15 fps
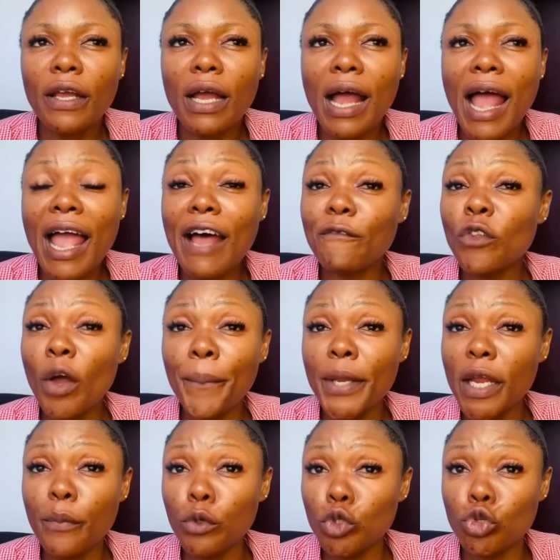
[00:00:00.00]
I have not been
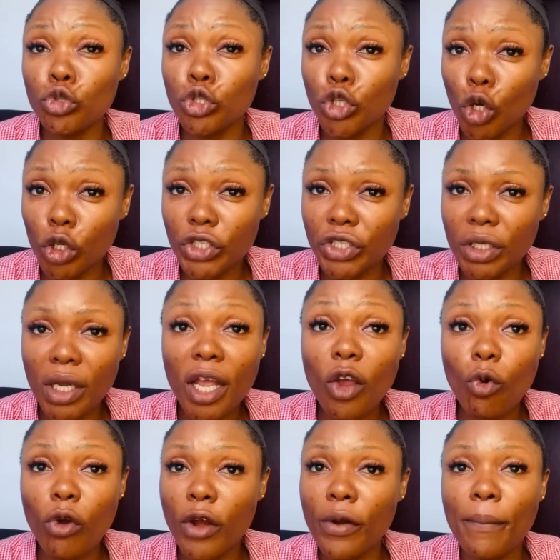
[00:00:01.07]
able to judge
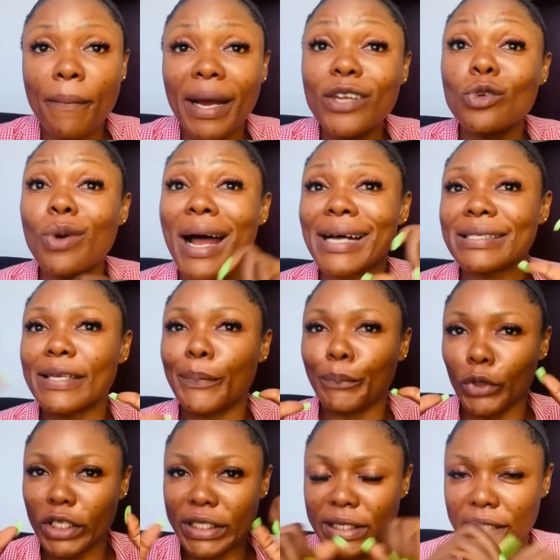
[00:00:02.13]
Ekweremadu as a
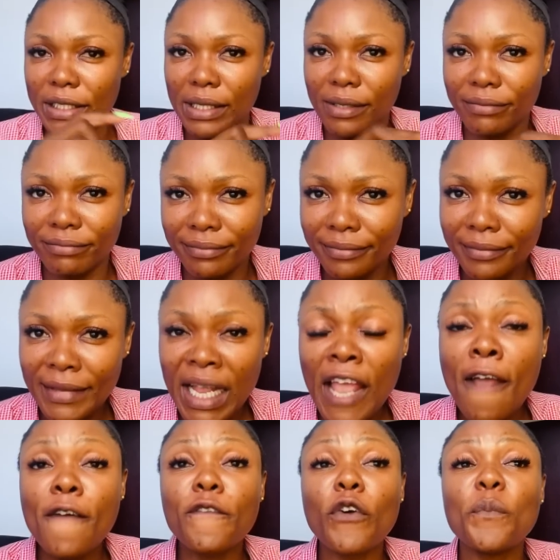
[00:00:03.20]
politician.
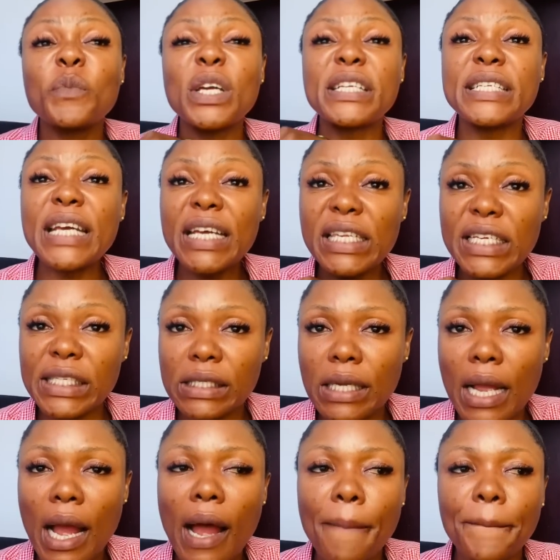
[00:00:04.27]
From the day this
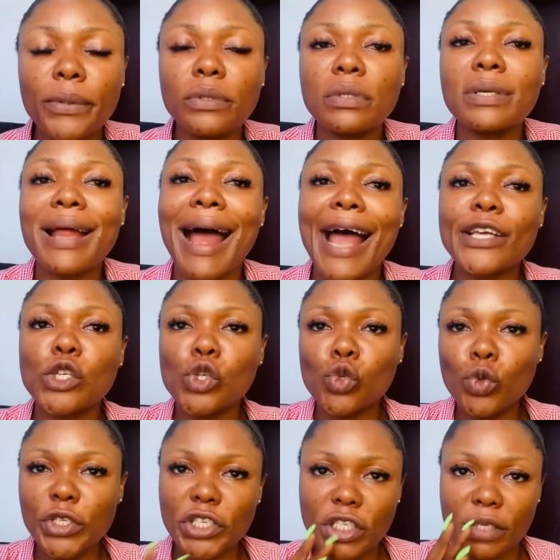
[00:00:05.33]
thing happened, I
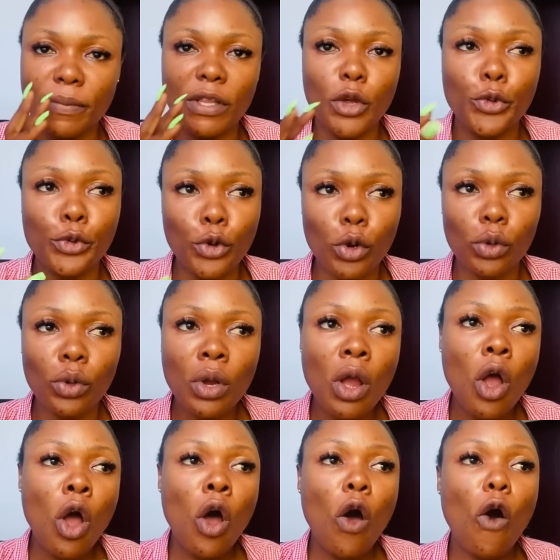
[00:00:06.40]
switched the role
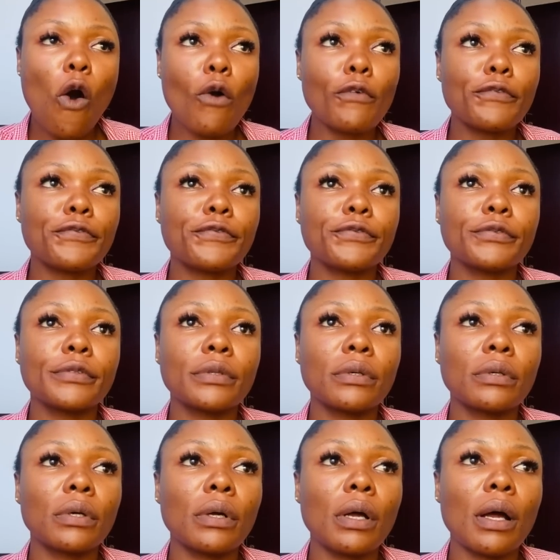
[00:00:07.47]
of
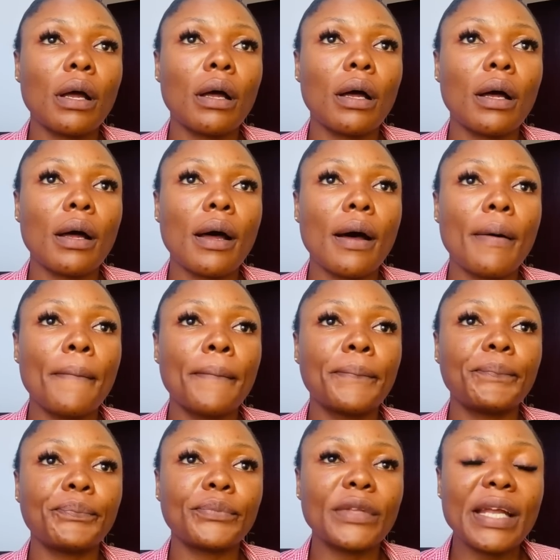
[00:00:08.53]

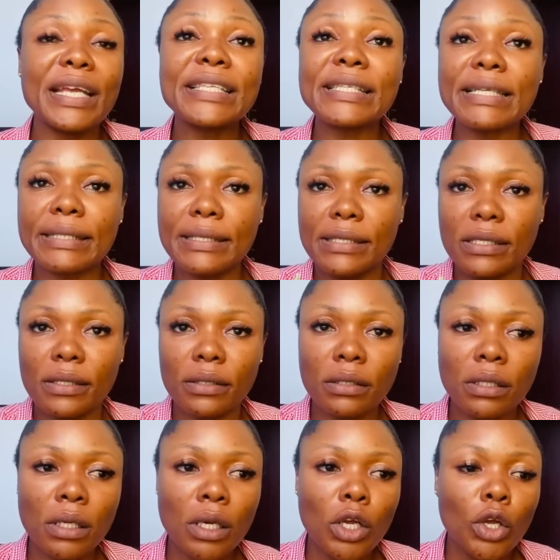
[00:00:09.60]
a citizen
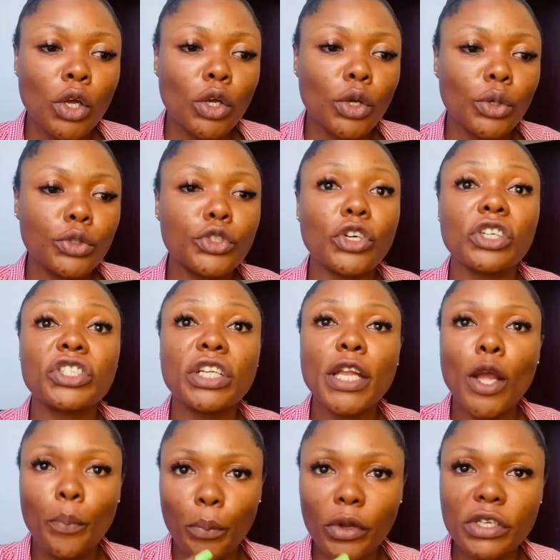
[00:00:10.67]

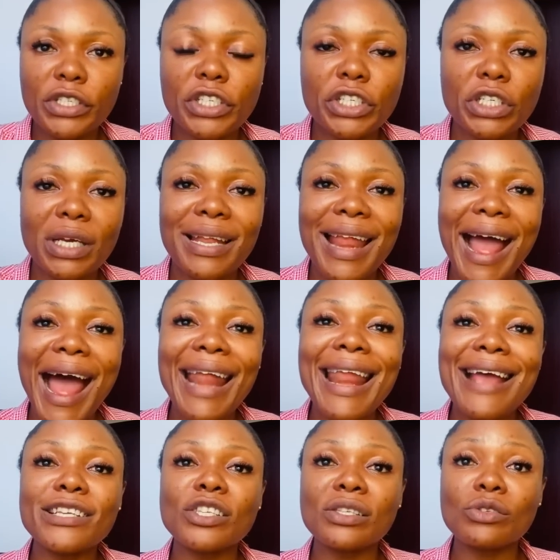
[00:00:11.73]
judging a politician, and
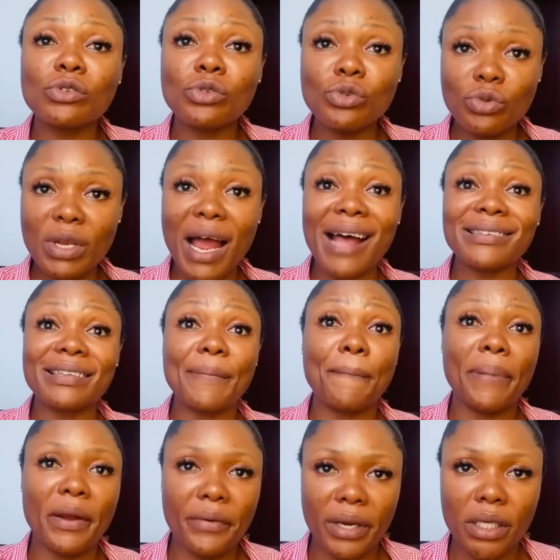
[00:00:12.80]
I stood as a
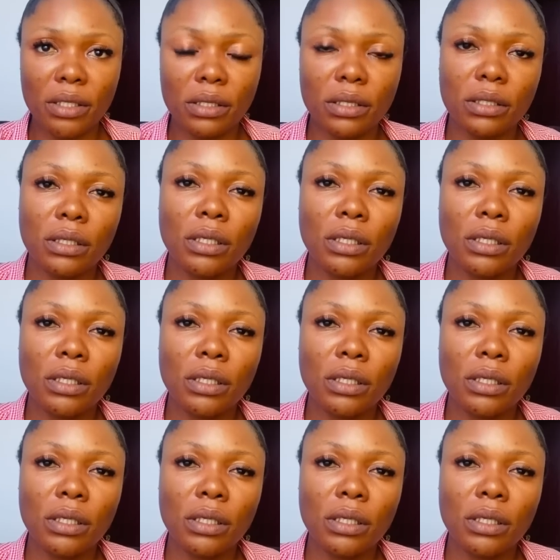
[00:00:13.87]
parent